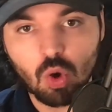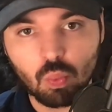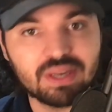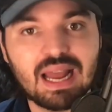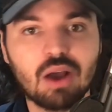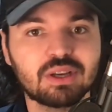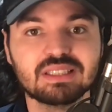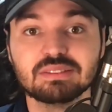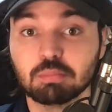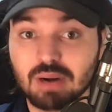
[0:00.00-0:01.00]
we now
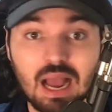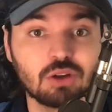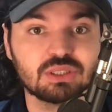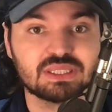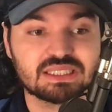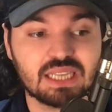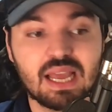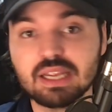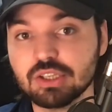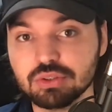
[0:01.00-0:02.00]
can proudly
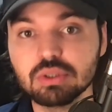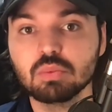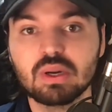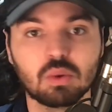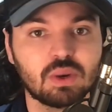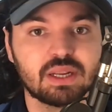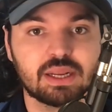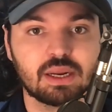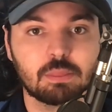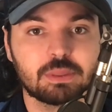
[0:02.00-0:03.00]
say you can win a ring here.